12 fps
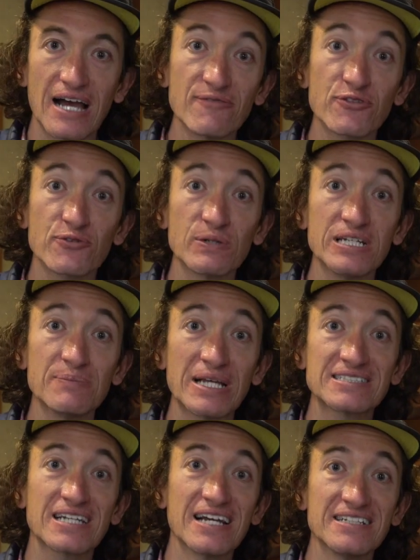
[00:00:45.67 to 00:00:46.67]
I have 3
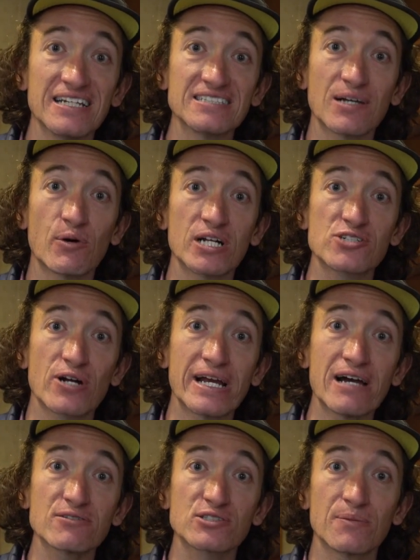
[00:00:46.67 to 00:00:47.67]
basic ideas I want to try
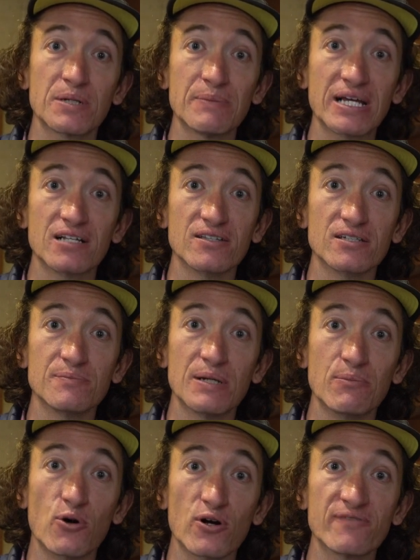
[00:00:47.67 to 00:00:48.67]
out, so I'm going to make a little
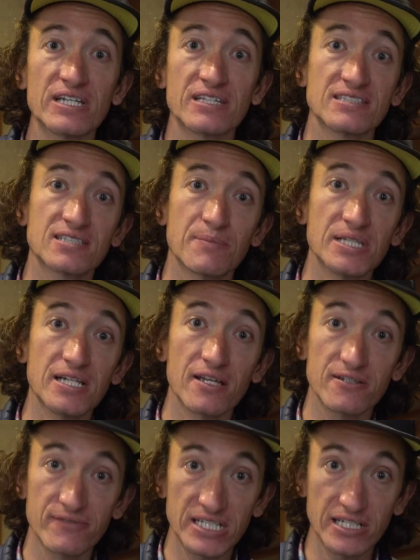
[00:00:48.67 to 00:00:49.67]
bit more of it than some of the
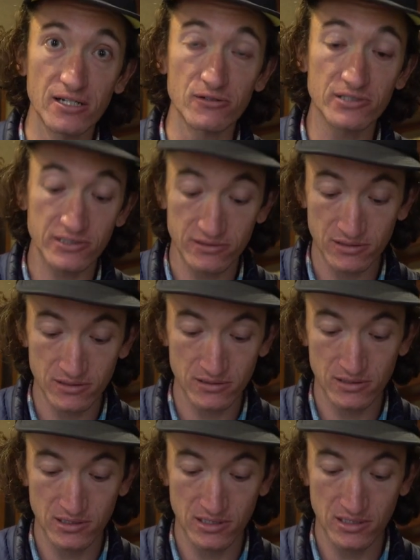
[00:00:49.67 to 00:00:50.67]
other videos. A lot